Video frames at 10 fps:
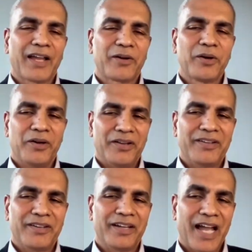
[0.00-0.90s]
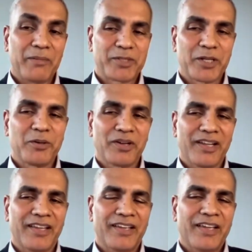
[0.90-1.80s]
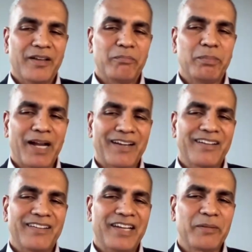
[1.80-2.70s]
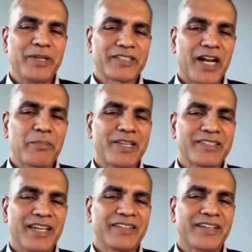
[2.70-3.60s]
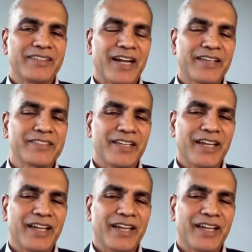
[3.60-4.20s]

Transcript: I could, absolutely. But let me start by saying that is